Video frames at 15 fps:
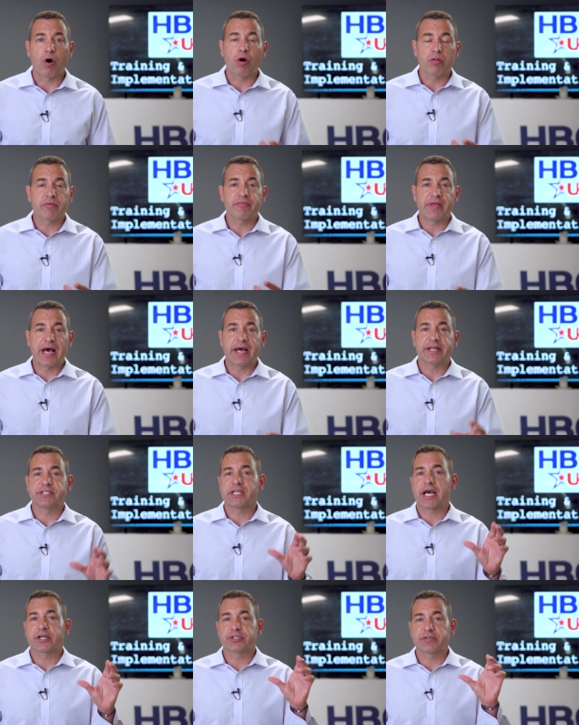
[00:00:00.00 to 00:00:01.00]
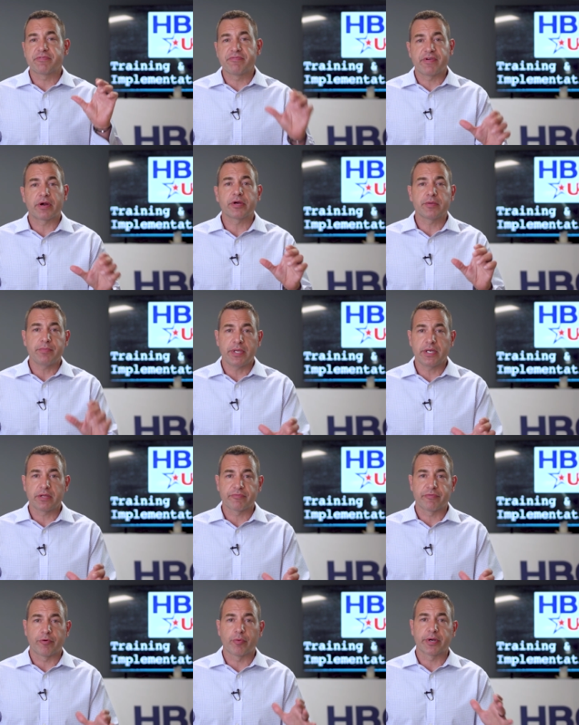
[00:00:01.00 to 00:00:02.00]
All of that is actually very
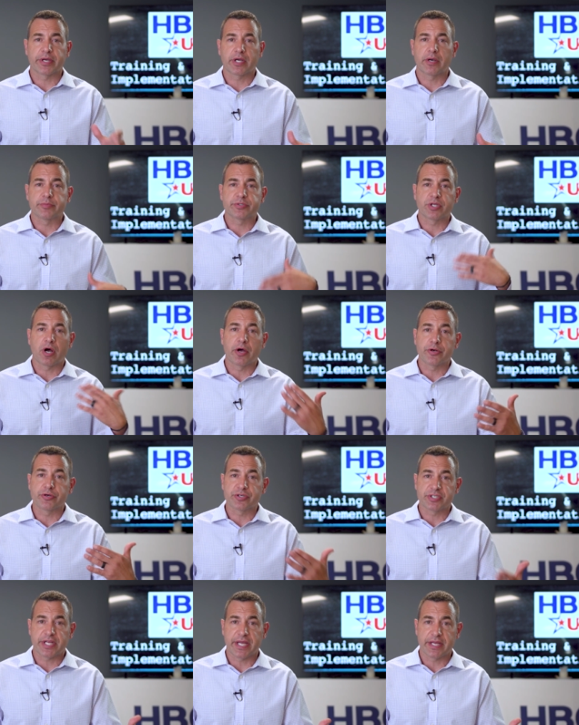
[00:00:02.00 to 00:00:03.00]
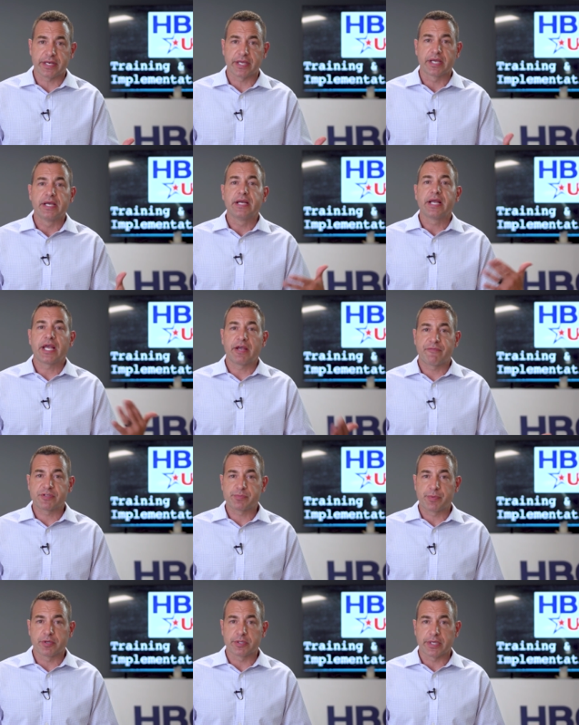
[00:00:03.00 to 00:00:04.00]
meaningful when it comes to understanding if
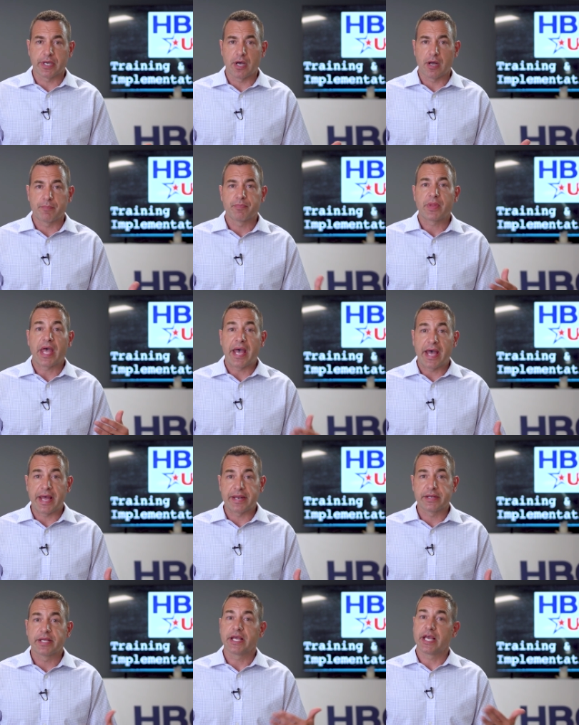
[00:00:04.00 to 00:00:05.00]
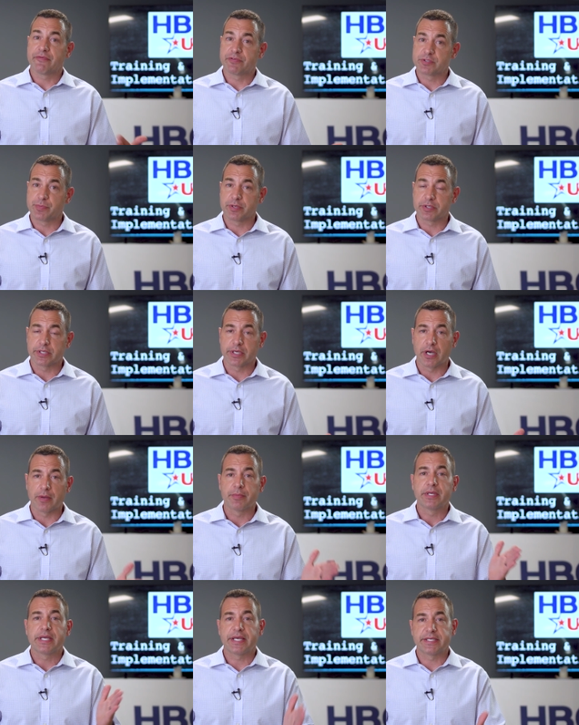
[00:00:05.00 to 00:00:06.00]
it's building up and if it's building
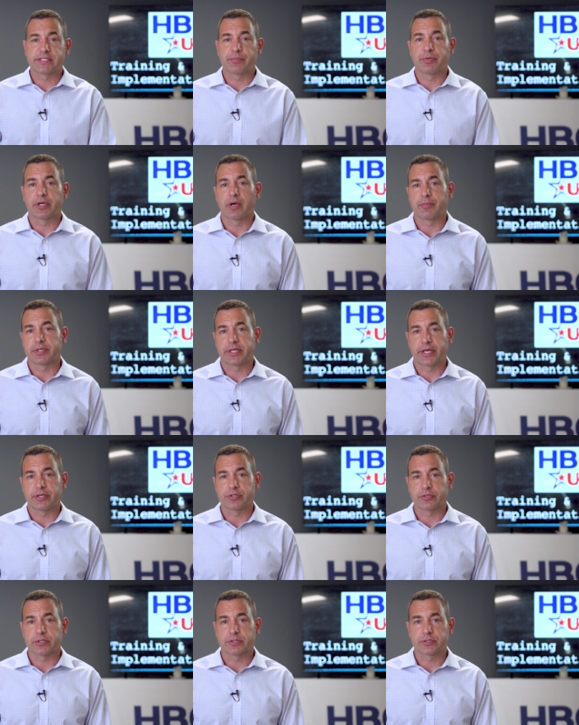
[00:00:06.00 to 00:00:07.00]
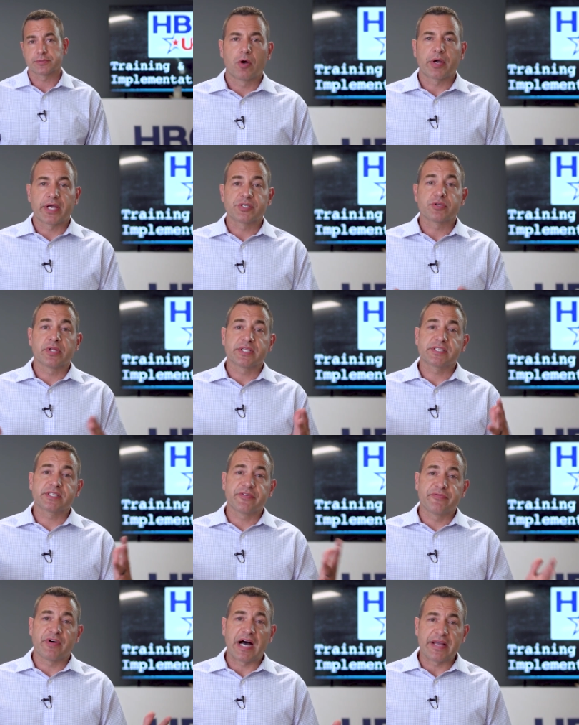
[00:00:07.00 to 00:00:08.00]
up, is it becoming dangerous? Okay, so let's
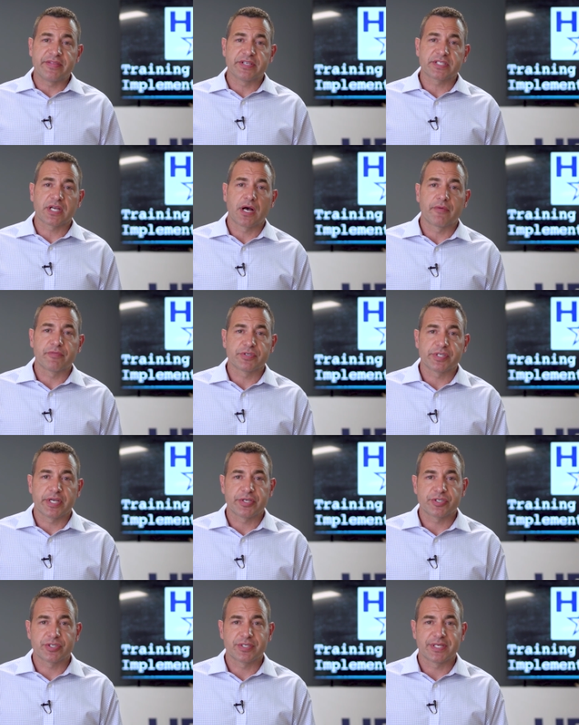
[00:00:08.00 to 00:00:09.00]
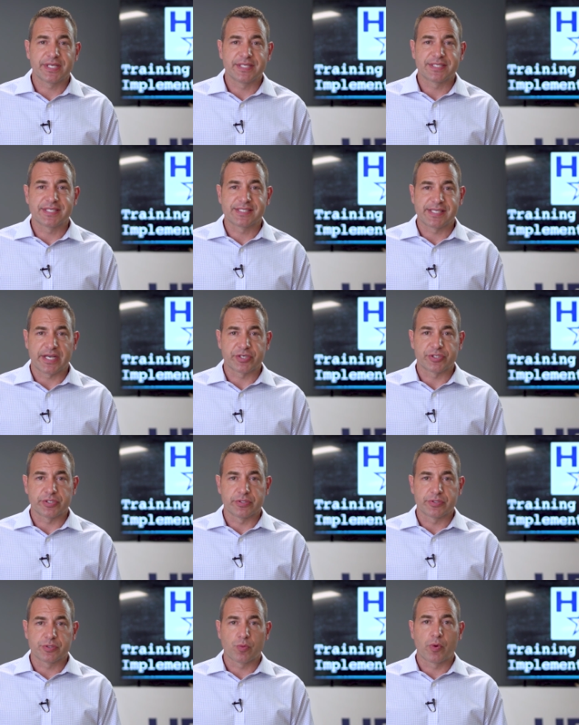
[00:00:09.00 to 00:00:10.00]
divide this conversation into
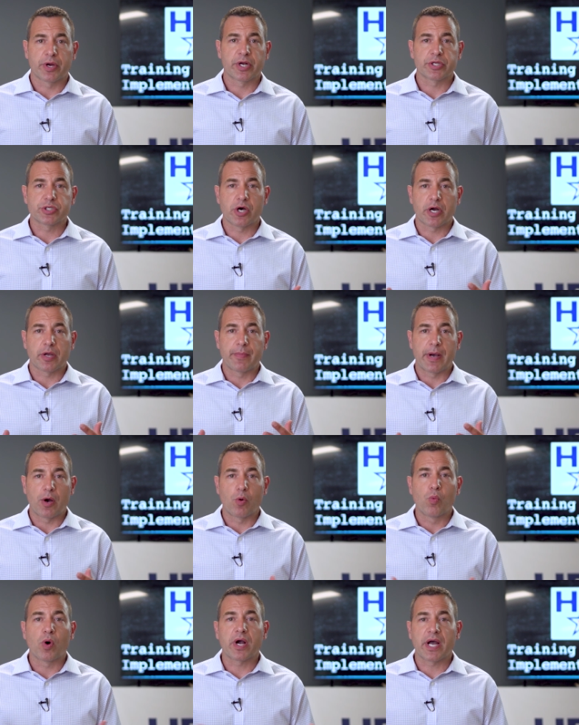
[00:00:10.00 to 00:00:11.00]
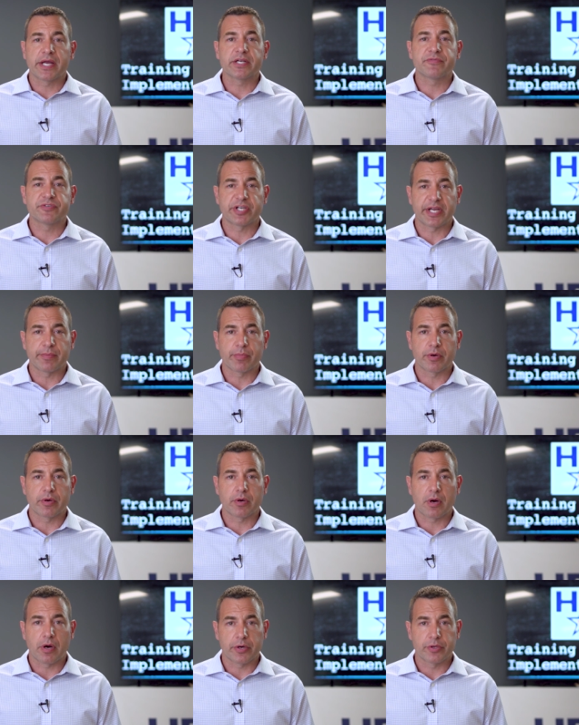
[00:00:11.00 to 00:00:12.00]
sections. We're going to talk about what kind of
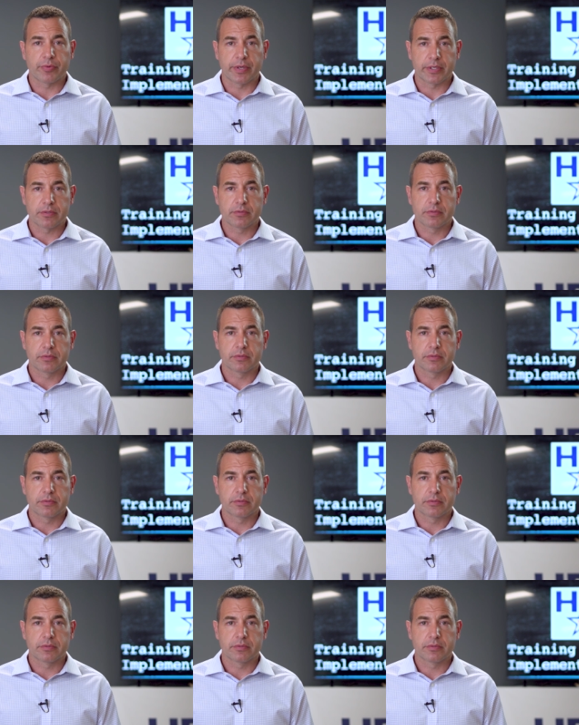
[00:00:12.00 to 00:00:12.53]
chamber are you in?